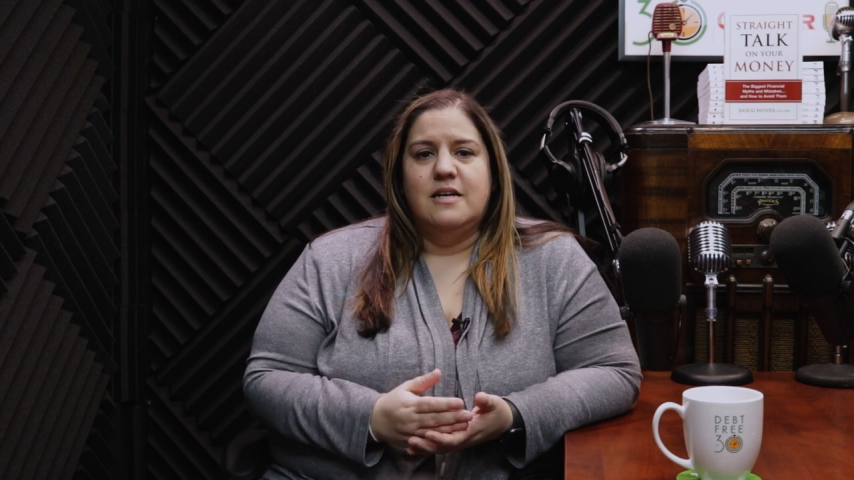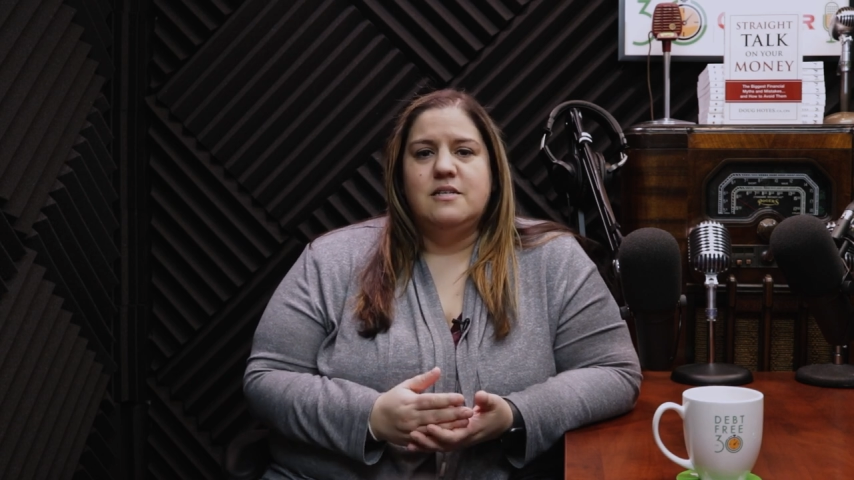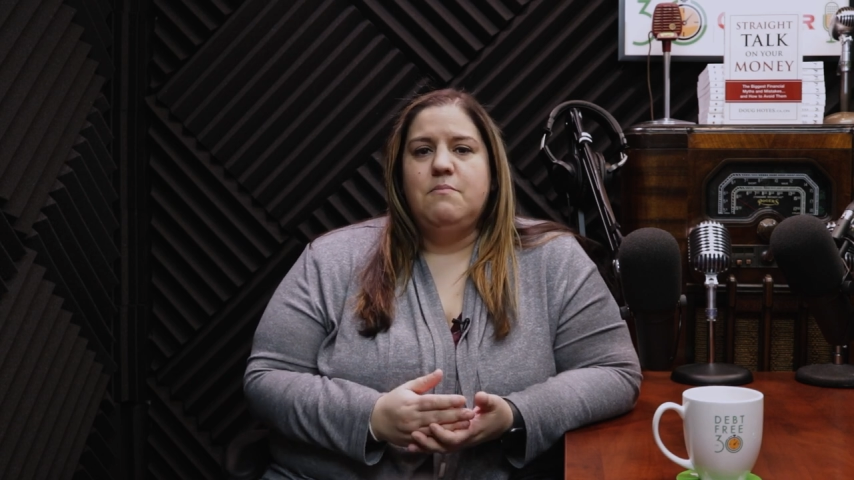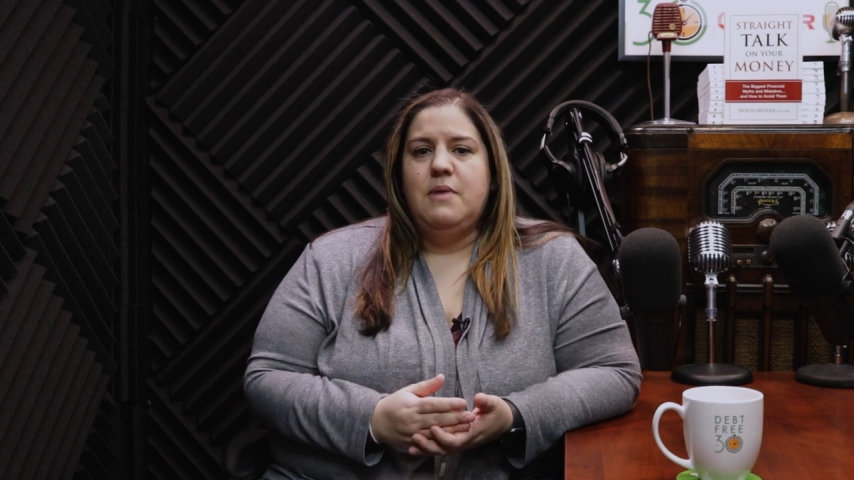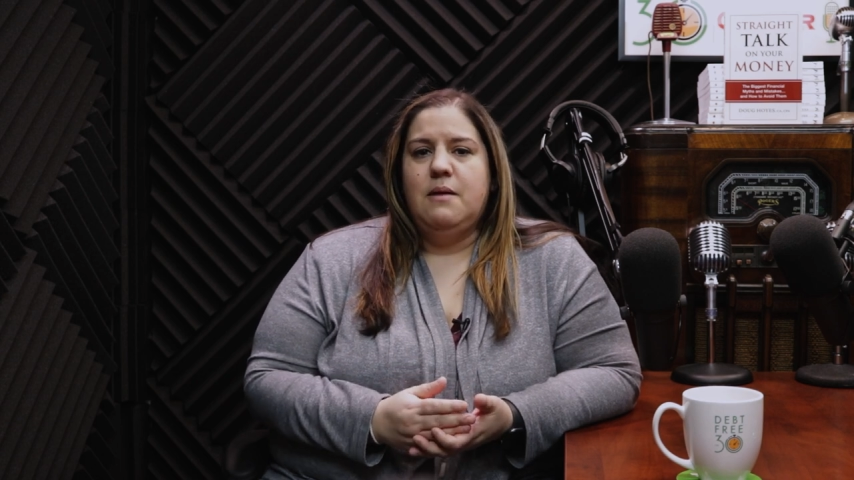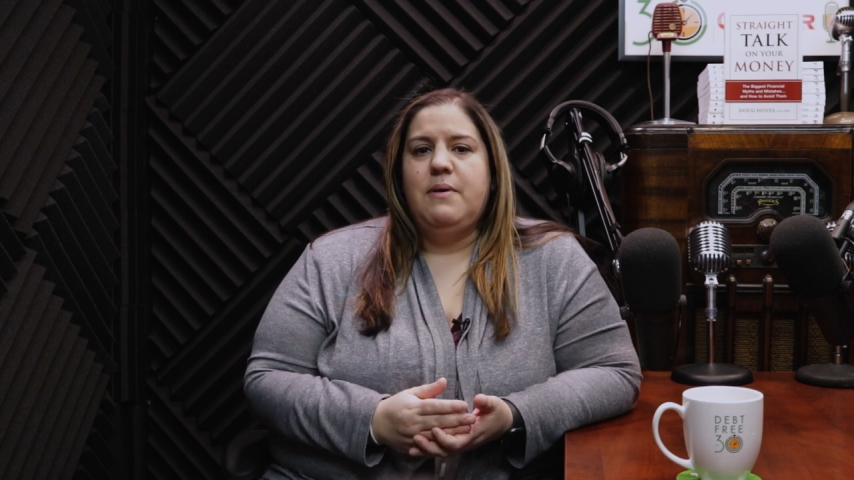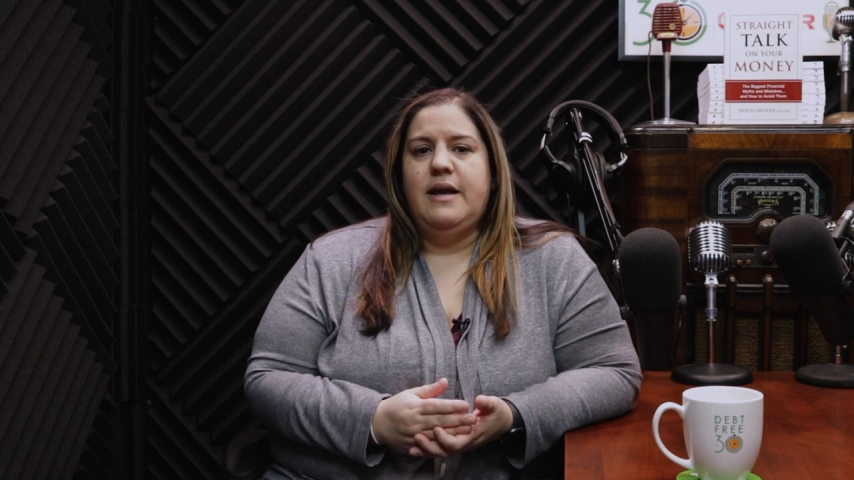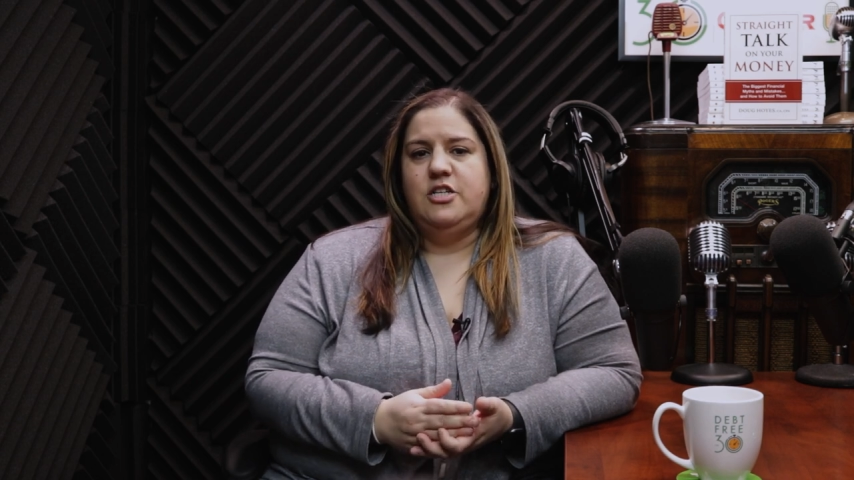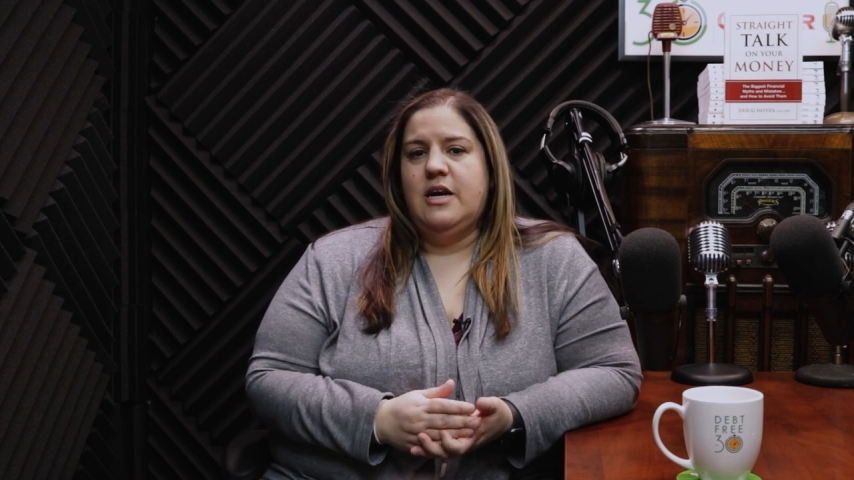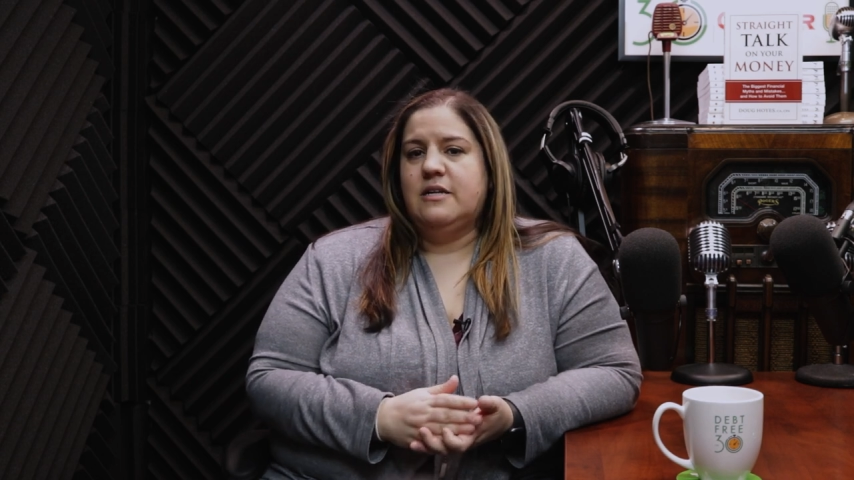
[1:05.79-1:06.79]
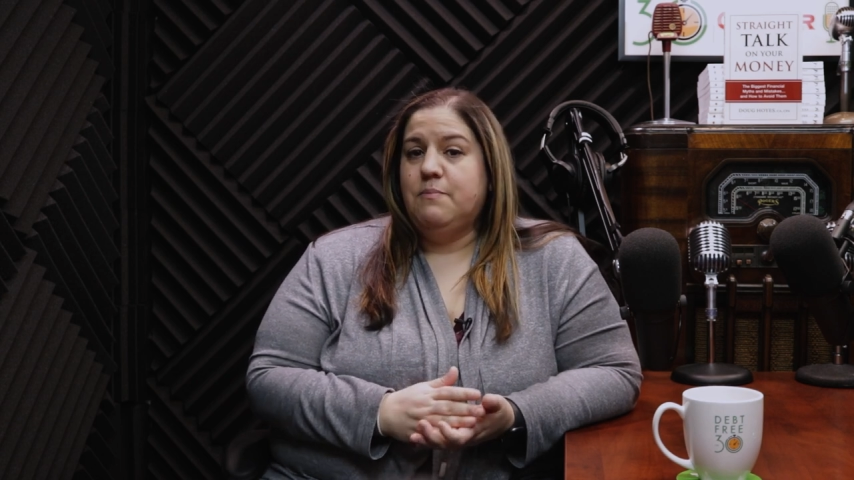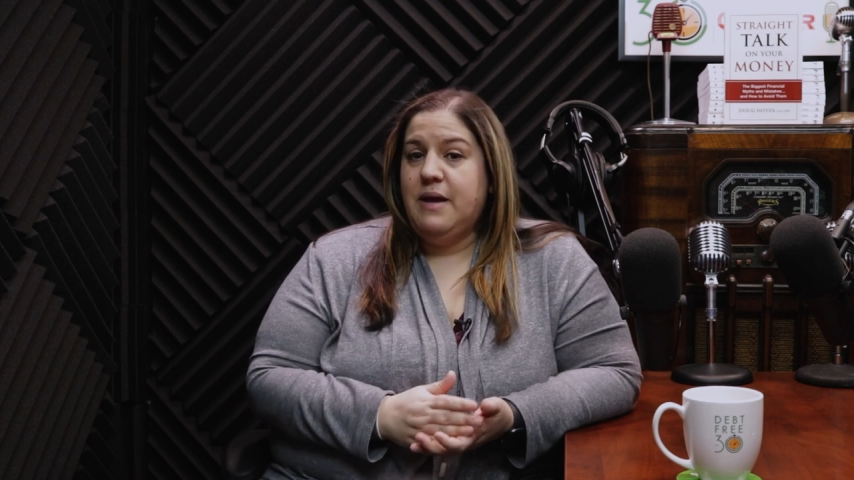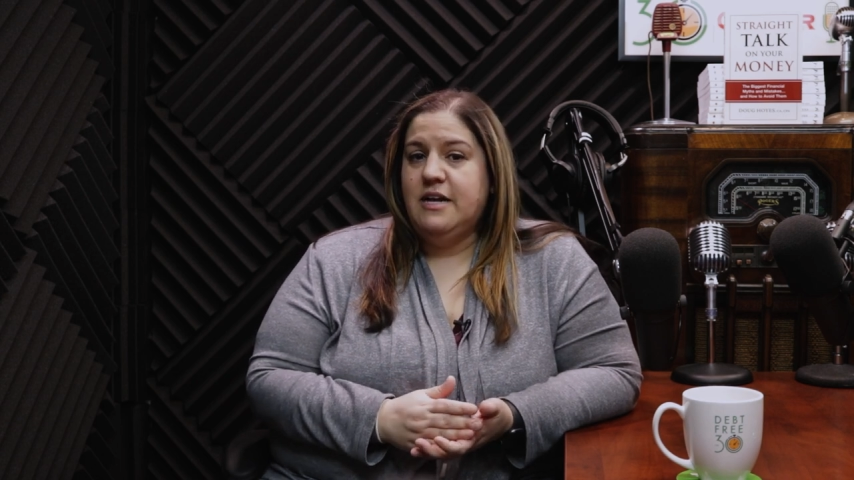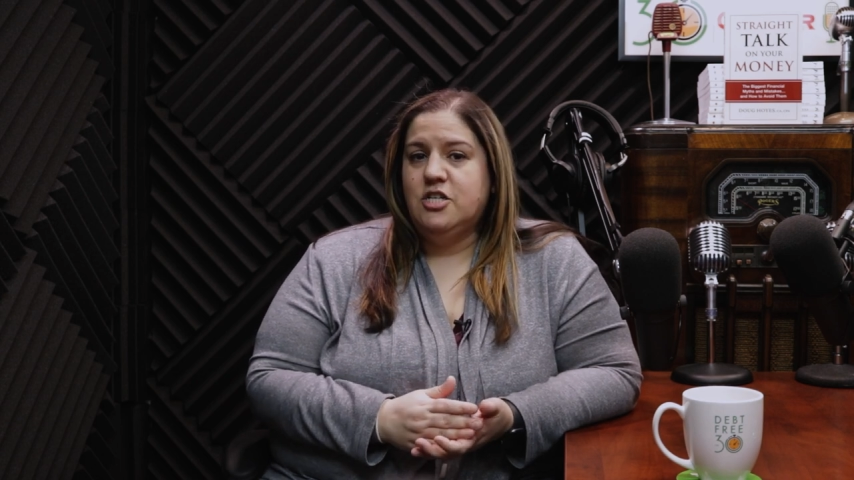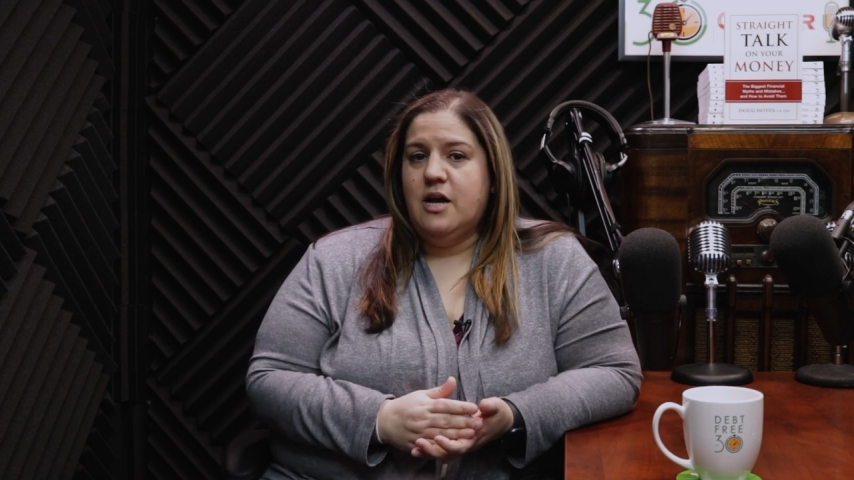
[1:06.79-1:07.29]
doesn't mean paycheck to
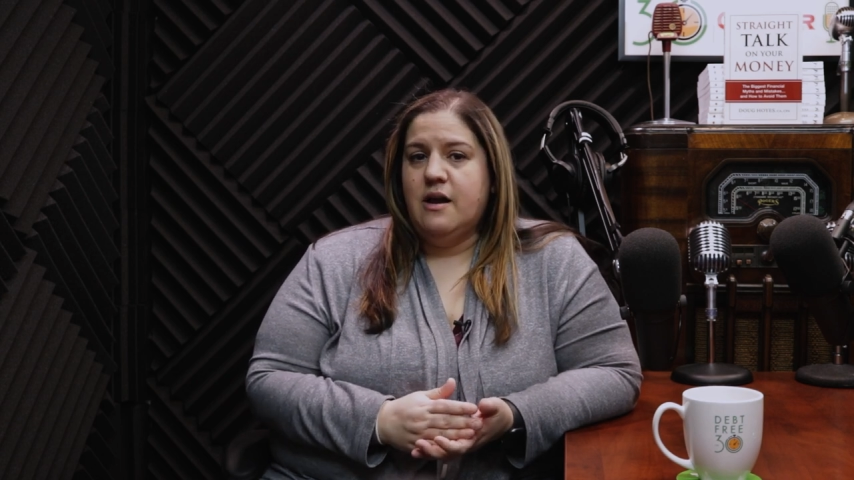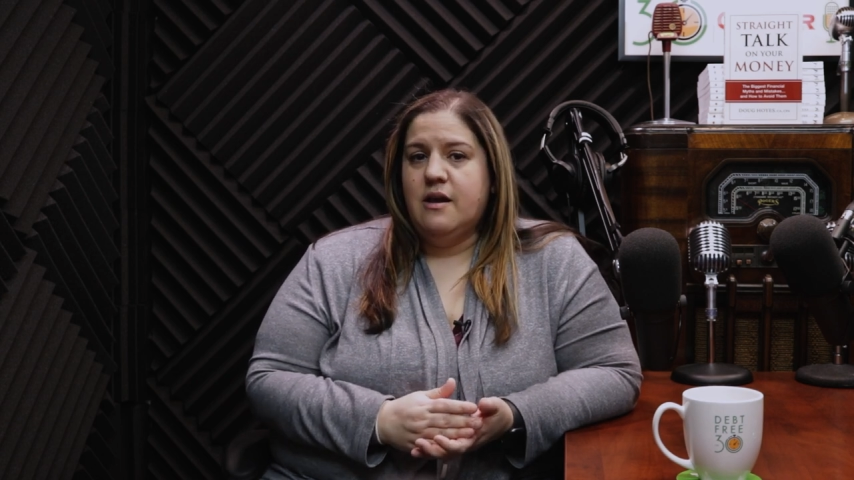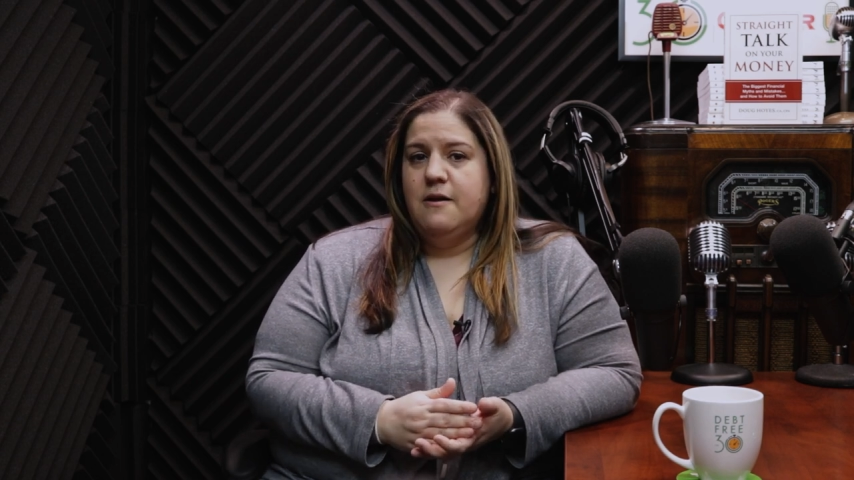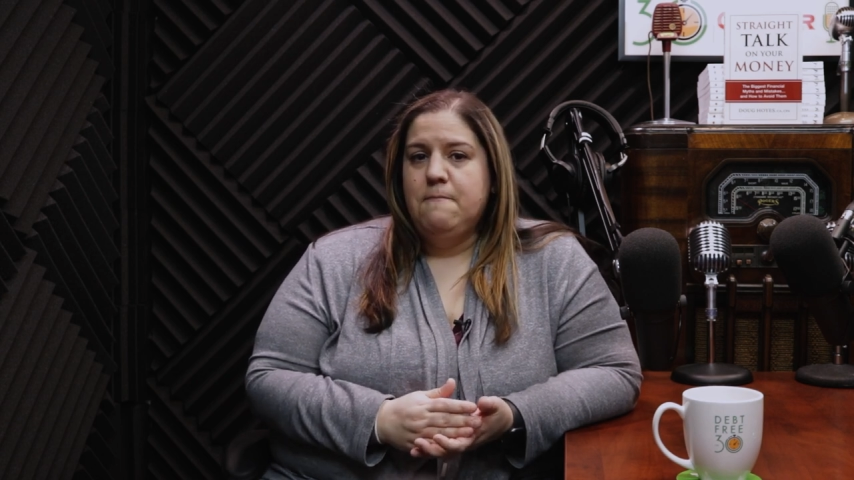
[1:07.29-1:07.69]
paycheck.